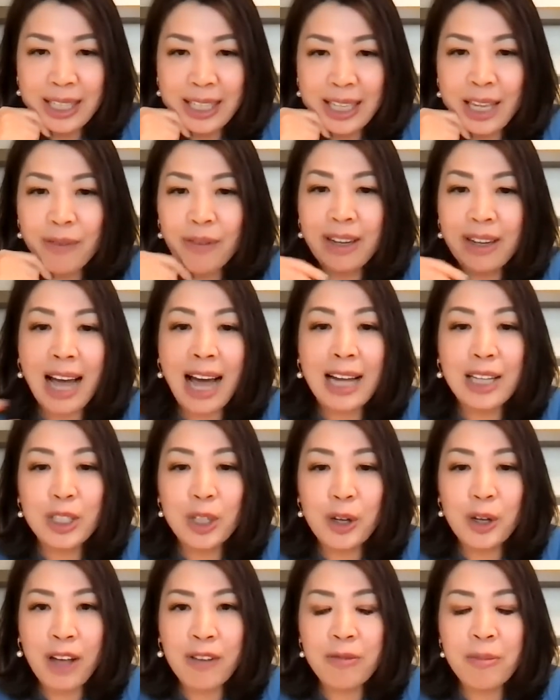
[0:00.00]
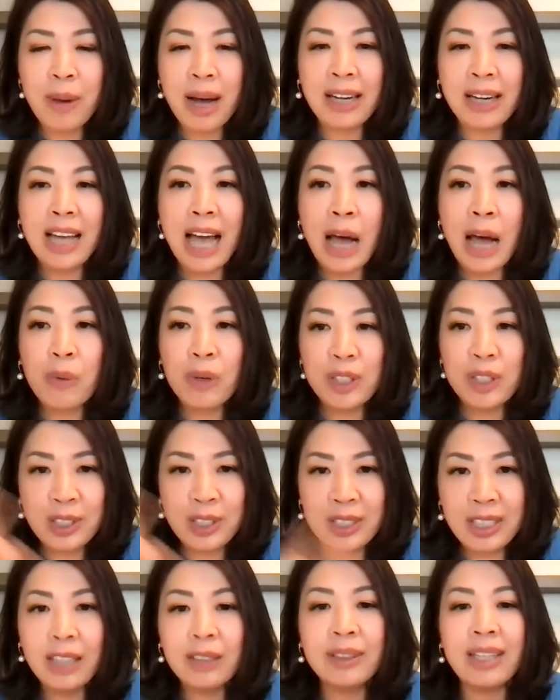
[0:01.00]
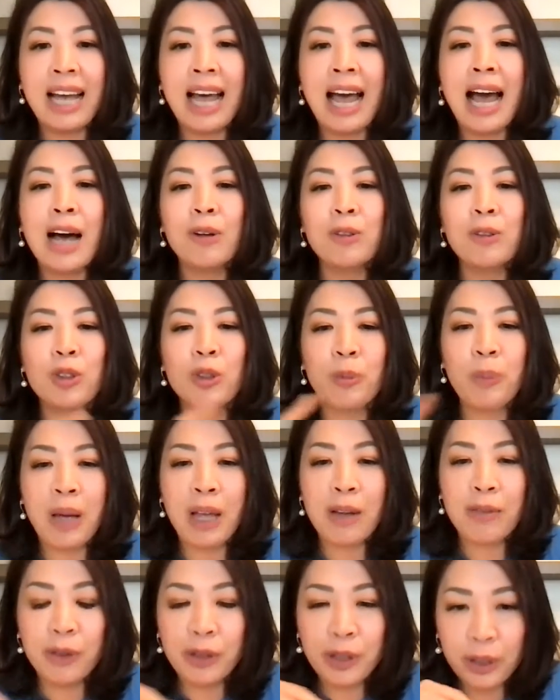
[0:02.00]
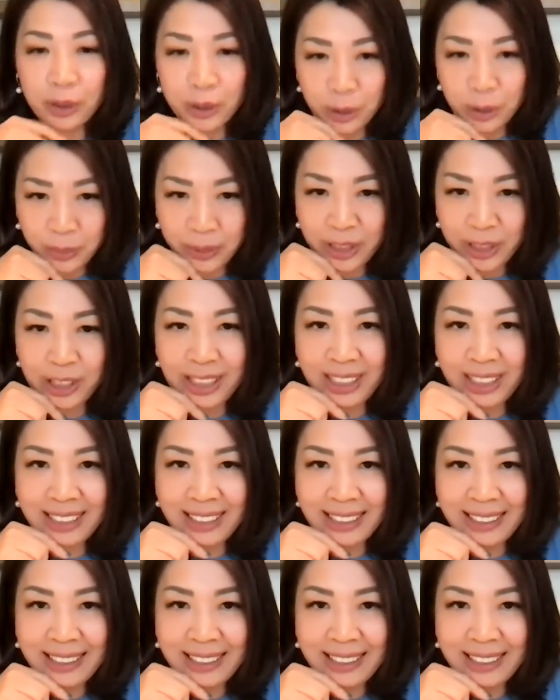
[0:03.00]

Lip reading: even I don't have money, I will sell the house to pay for your tuition.